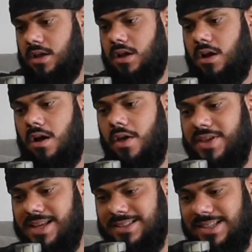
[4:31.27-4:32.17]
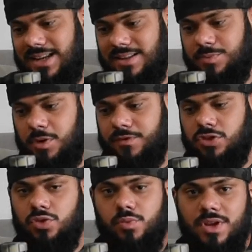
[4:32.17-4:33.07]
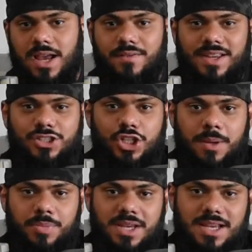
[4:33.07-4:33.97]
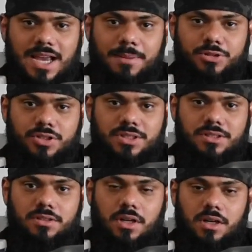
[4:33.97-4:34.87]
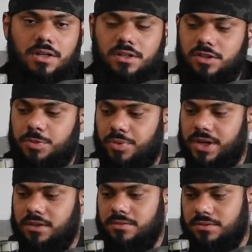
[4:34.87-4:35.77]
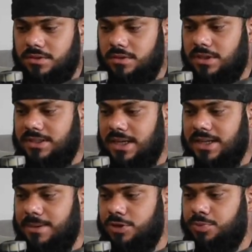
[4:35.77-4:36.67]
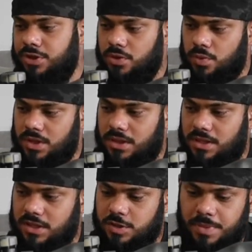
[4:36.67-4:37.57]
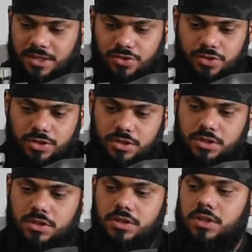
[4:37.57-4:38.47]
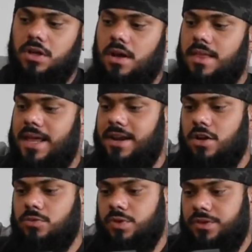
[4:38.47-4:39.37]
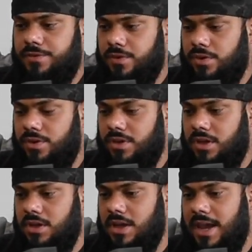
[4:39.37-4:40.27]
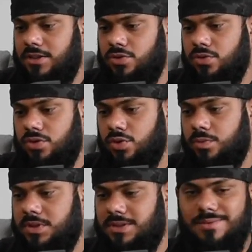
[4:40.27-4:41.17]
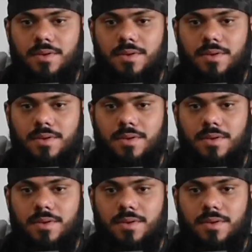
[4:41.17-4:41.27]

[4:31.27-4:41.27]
On the inside of this buffer tube, we have a JP captured spring, the silent capture spring with the spacer that it comes with for the A2 tubes.